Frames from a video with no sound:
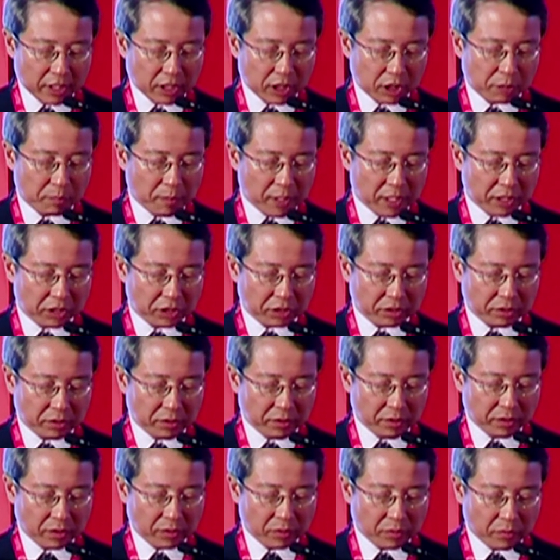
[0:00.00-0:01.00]
expansion,
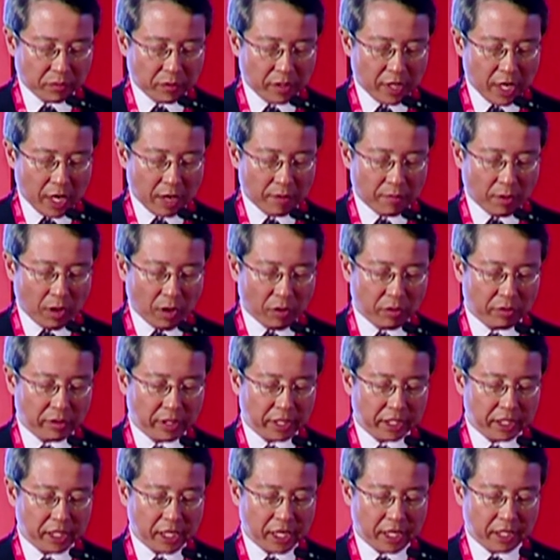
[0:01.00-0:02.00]
we have
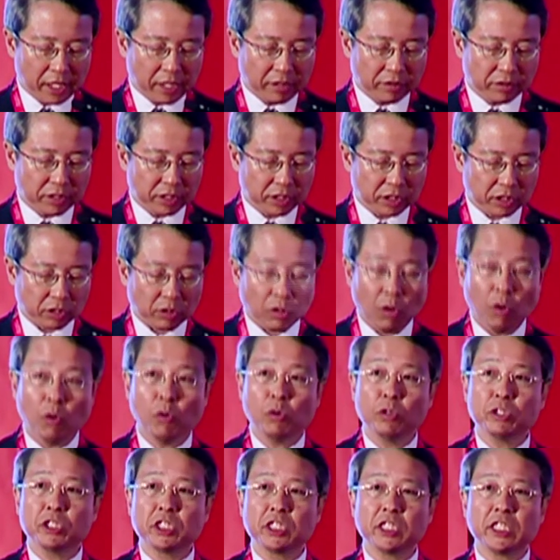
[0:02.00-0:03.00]
already announced
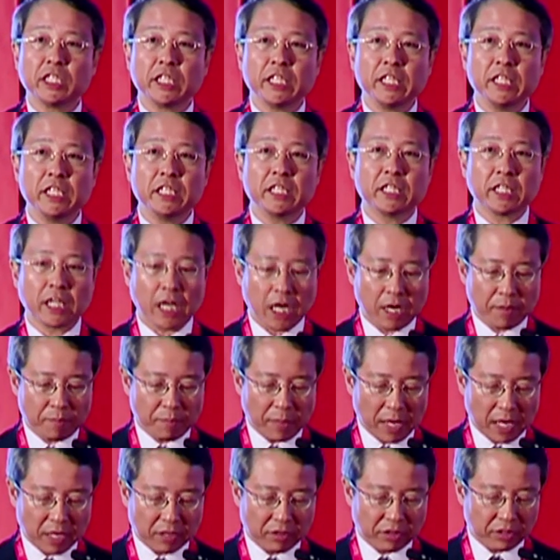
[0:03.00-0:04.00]
OJ
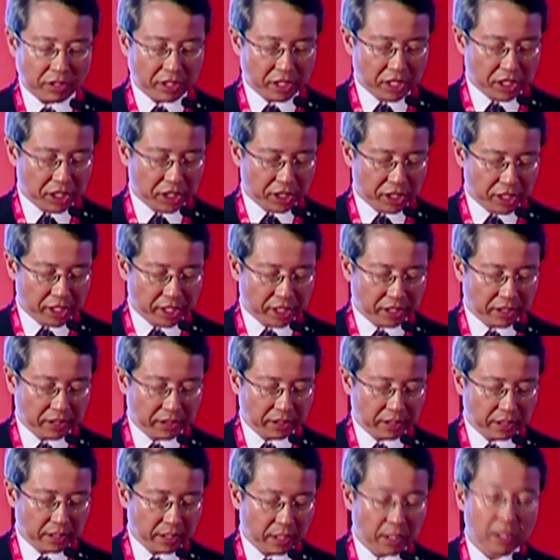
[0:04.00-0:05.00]
Interpack India,
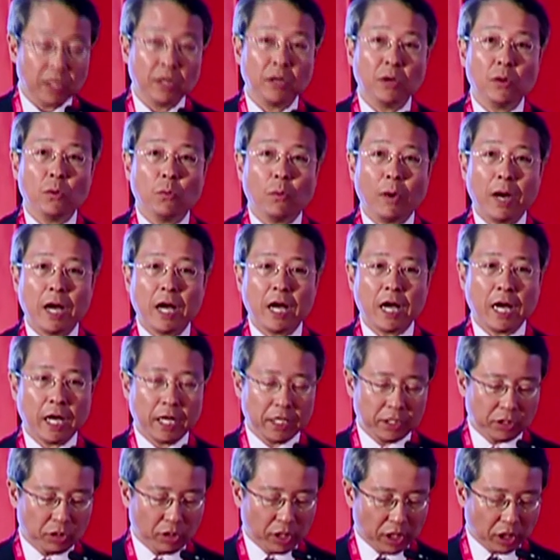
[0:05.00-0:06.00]

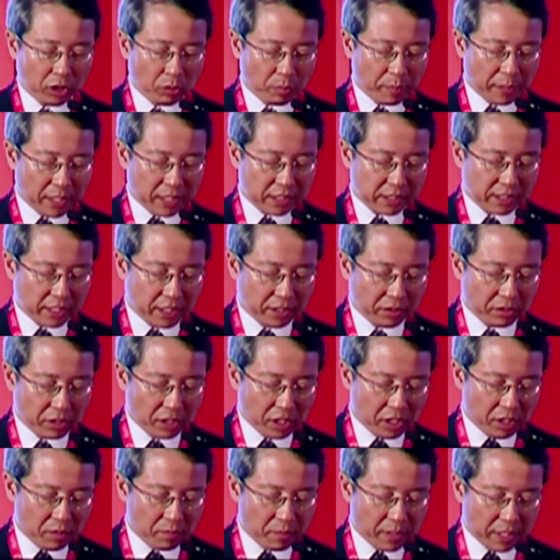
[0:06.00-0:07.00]
100%
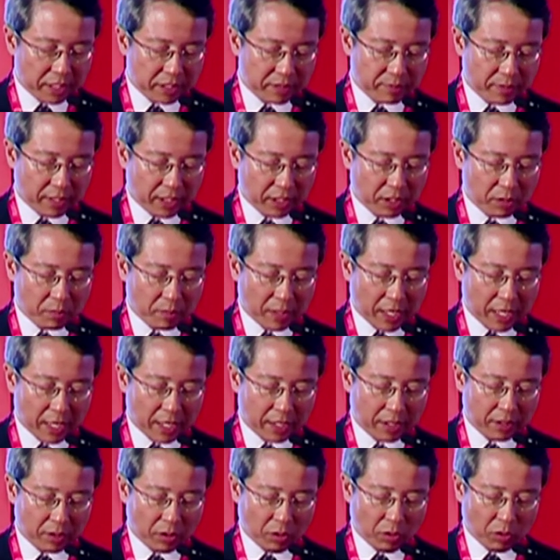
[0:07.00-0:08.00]
investment
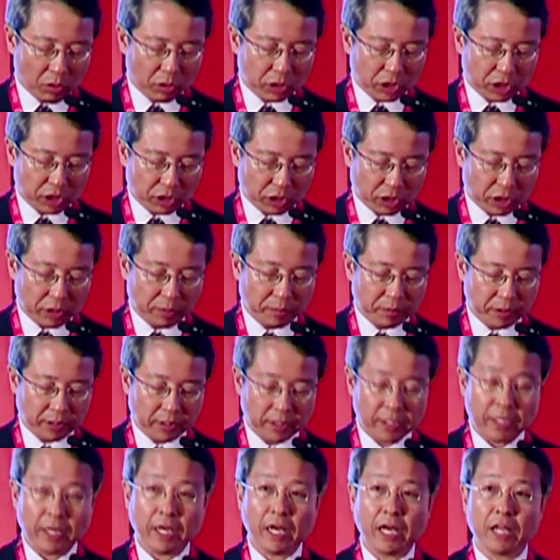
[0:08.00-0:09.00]
by OJ Group
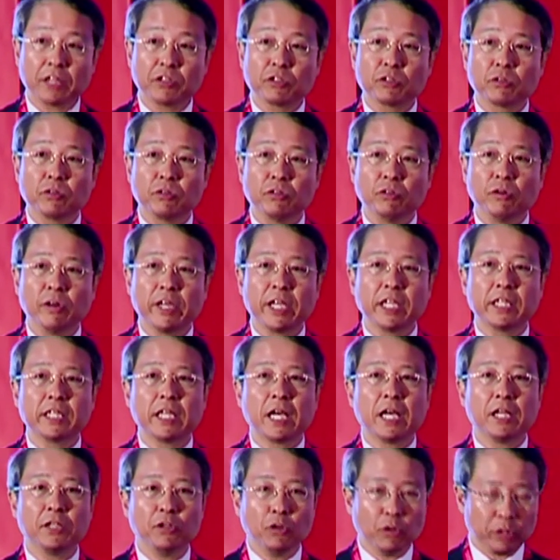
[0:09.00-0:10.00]
at
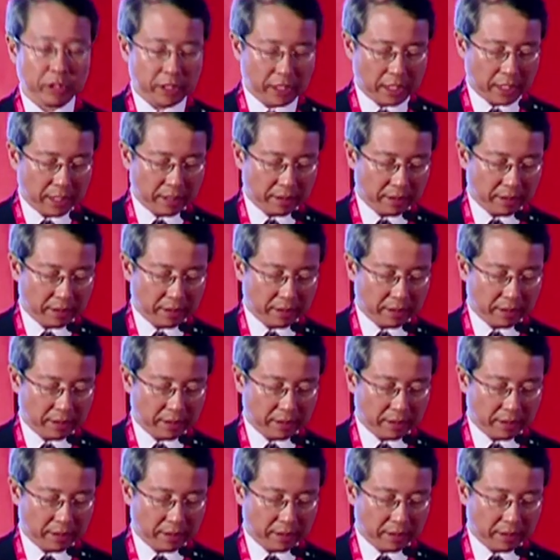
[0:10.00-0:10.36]
Greater Noida.